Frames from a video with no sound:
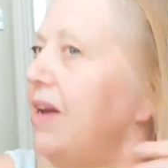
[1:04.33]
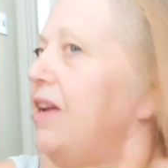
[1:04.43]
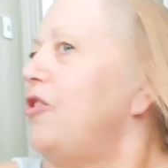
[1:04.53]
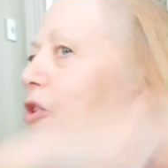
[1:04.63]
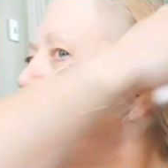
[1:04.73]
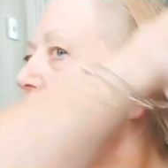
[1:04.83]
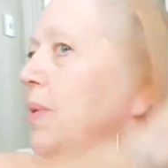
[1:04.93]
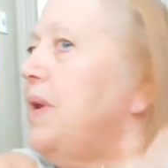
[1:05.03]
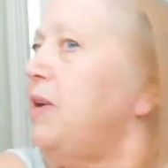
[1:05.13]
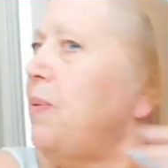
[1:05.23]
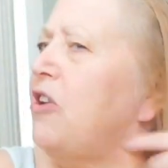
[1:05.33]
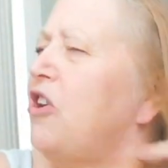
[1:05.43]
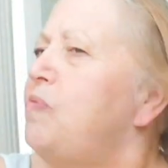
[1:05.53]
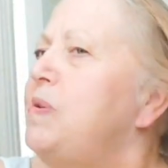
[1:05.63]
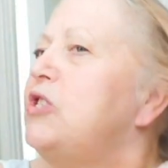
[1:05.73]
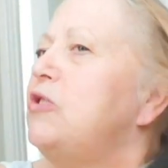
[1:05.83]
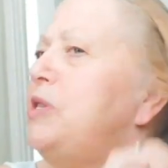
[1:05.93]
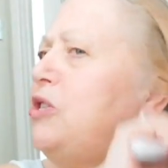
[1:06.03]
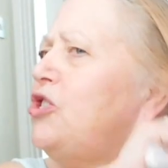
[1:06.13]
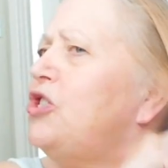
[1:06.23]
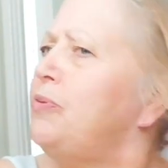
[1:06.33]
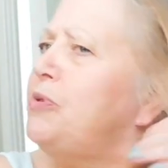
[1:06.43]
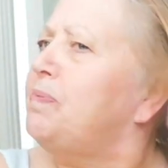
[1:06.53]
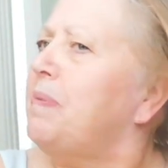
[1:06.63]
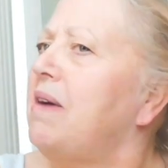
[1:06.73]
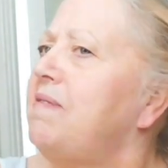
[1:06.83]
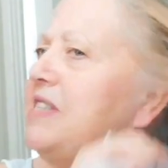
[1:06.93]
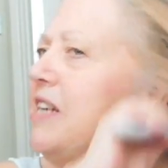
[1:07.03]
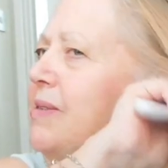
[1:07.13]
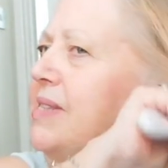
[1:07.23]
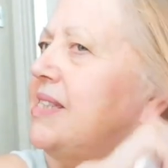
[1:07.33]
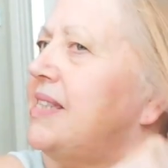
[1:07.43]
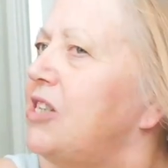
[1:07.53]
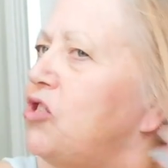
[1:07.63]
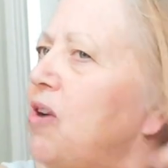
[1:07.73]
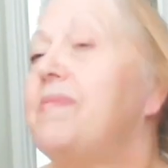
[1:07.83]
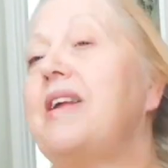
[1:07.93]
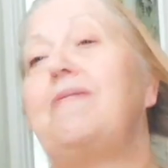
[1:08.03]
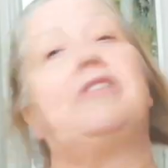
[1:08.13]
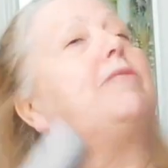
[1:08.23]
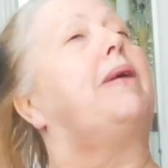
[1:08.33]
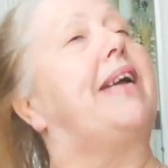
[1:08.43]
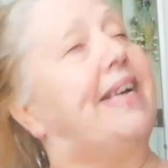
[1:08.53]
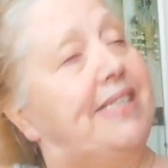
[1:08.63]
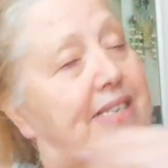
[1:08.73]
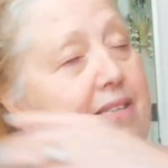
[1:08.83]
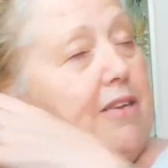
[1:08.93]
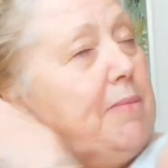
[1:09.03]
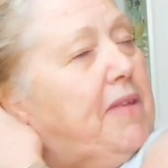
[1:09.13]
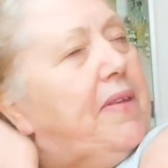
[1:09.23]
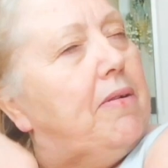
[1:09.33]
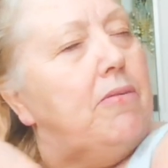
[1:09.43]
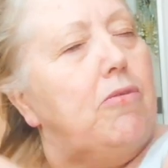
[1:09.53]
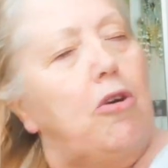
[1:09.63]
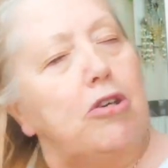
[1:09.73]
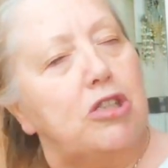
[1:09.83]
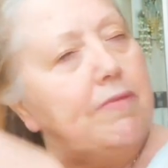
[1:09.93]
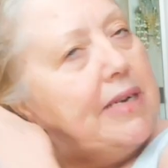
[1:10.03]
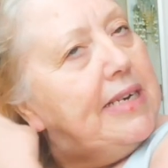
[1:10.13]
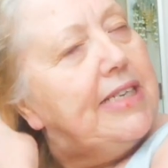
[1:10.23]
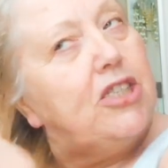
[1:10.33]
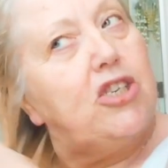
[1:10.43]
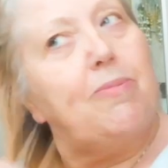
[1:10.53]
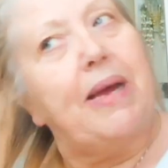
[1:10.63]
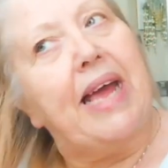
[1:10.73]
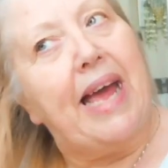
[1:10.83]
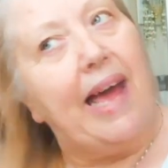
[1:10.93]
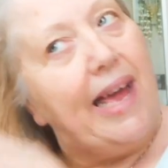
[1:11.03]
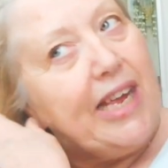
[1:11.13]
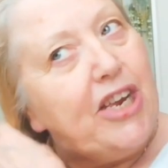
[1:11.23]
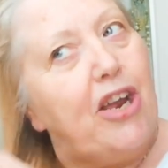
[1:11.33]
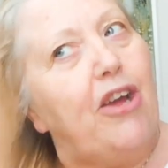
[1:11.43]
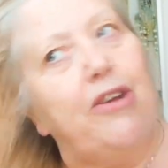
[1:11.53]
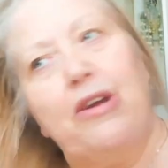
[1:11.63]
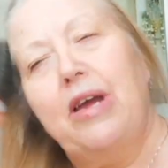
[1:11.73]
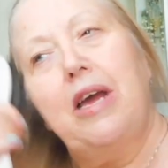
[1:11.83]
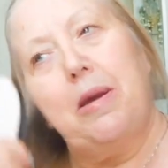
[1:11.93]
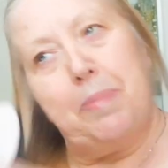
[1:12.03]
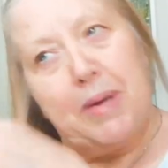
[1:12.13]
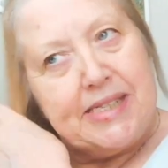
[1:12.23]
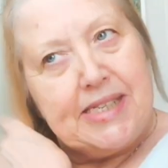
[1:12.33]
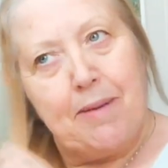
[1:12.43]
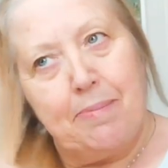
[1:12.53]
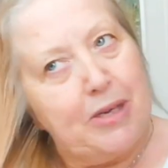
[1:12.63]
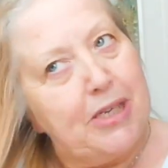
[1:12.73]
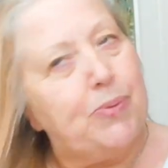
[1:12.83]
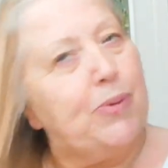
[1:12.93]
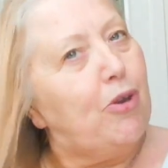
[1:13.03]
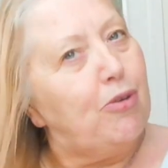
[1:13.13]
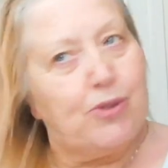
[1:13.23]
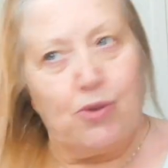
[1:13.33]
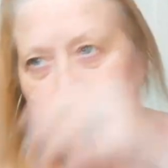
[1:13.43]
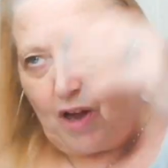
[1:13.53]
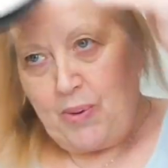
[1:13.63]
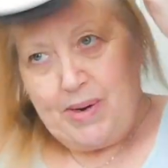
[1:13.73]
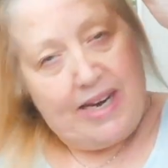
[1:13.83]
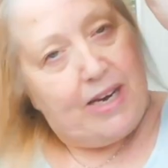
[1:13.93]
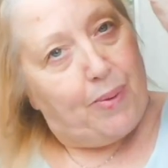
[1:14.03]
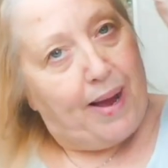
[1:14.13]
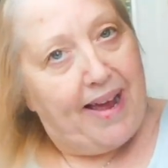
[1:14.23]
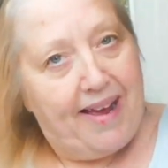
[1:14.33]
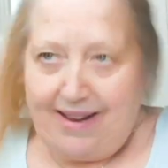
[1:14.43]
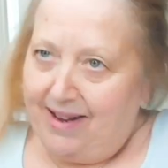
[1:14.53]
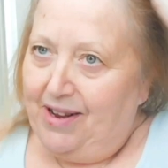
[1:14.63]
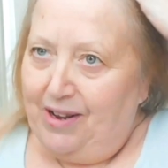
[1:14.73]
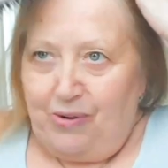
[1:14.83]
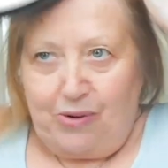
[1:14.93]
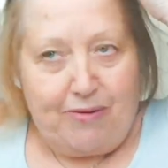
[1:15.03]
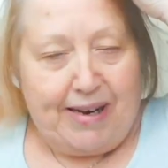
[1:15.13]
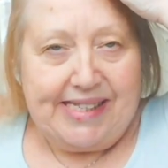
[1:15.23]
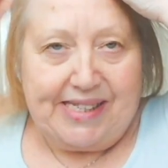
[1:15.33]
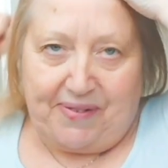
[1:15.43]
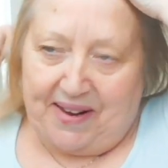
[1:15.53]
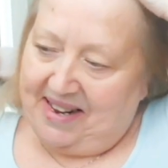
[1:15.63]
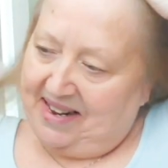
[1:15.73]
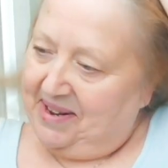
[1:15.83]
not going anywhere. I know I've been doing my YouTube videos, etc. Every time I edit them, I think, oh gosh, I really need to do my hair, you know. But because we're not sort of going anywhere, nor the rest of it,